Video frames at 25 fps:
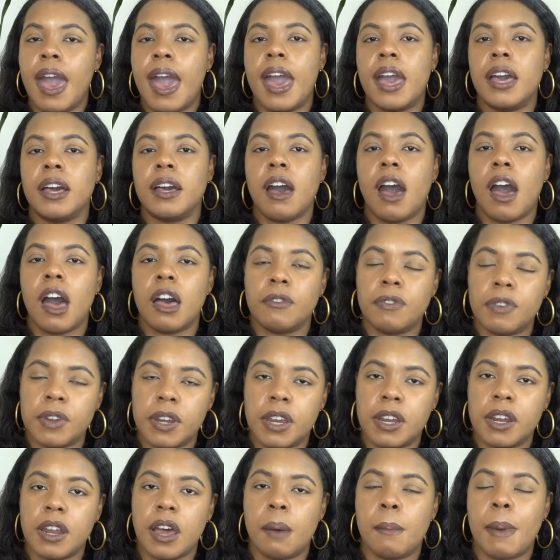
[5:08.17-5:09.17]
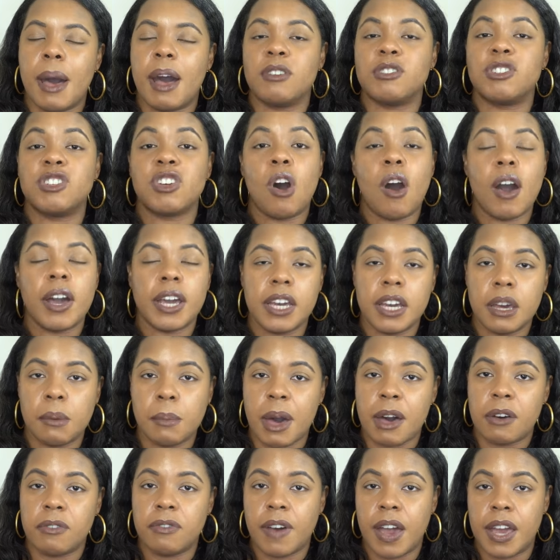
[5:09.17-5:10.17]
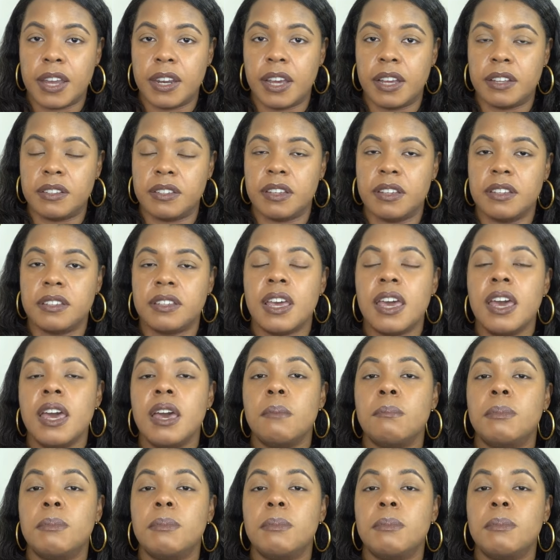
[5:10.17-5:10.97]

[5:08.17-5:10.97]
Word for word: and confident about talking about finances